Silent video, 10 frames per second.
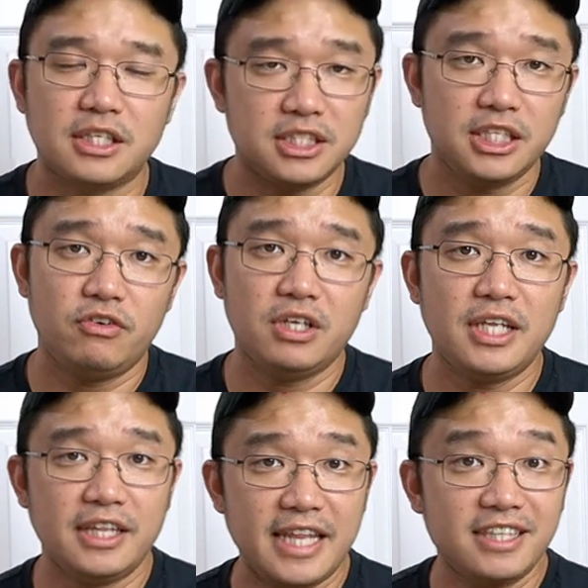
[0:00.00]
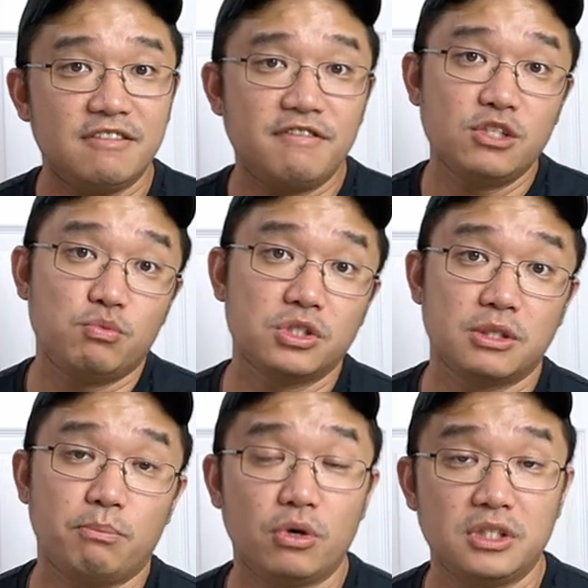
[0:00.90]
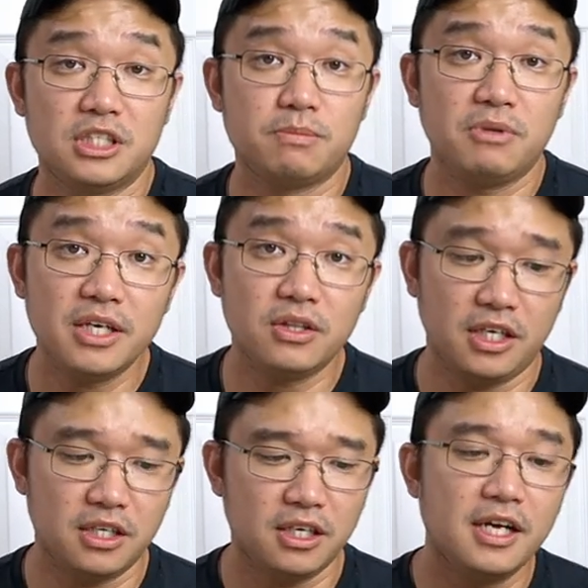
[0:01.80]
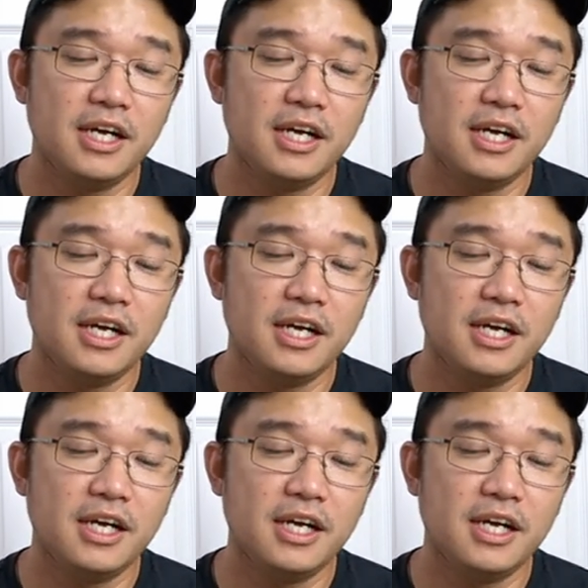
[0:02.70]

considering that that device will support DisplayLink.